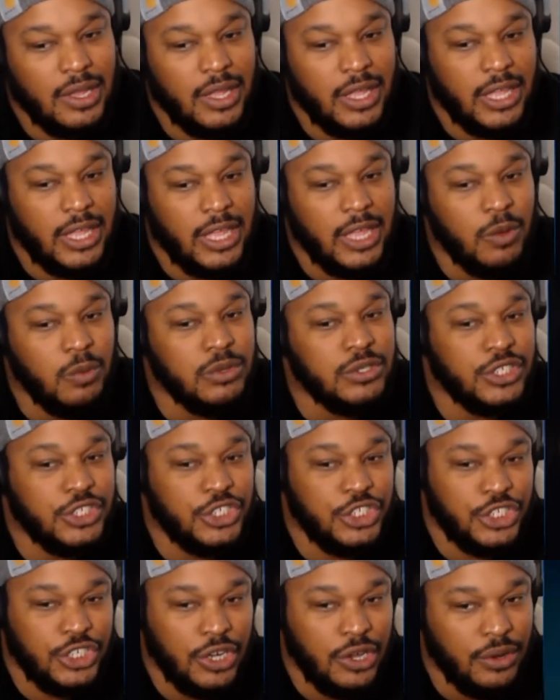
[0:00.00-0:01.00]
it was a
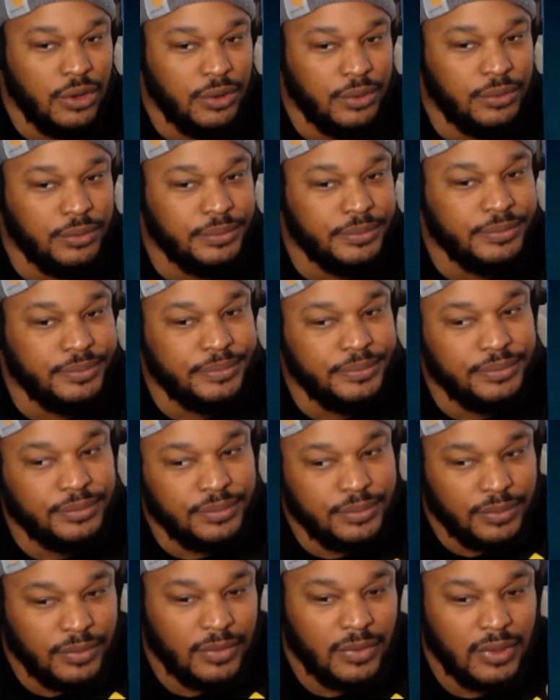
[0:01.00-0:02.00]
show
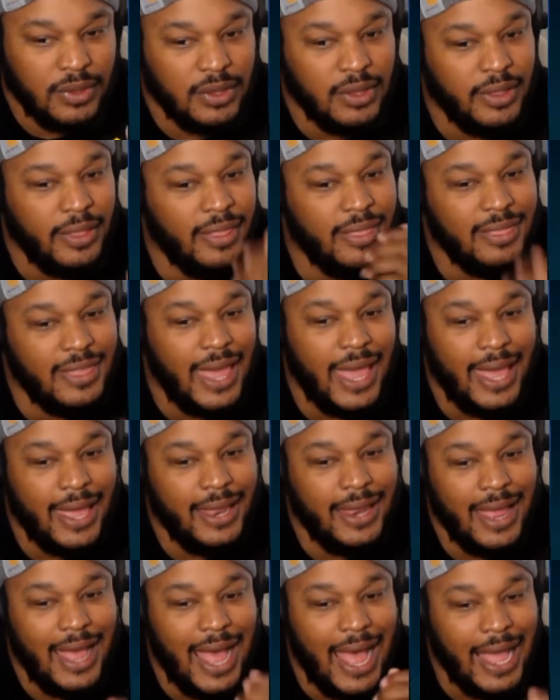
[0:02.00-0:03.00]

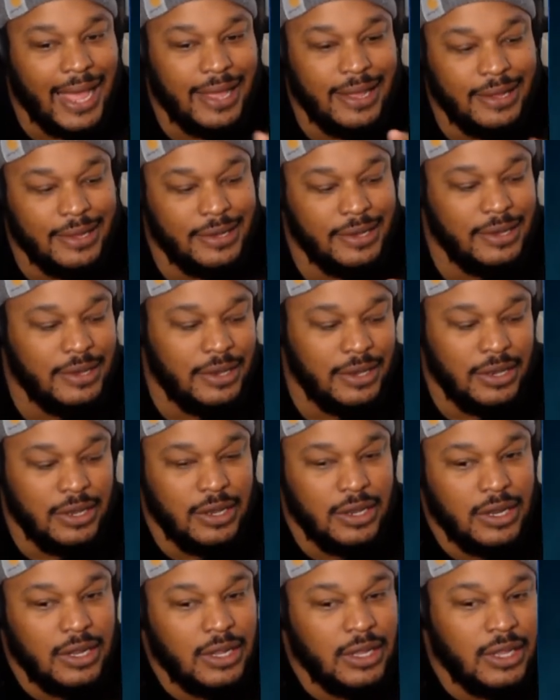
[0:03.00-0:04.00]
that I
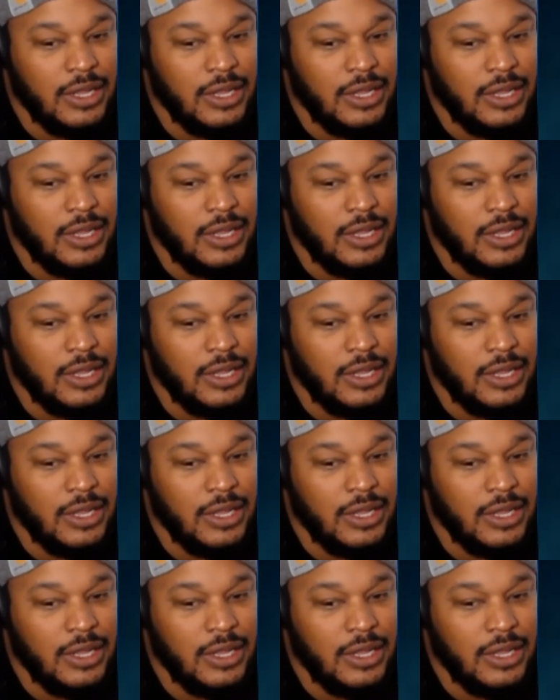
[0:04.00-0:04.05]
couldn't.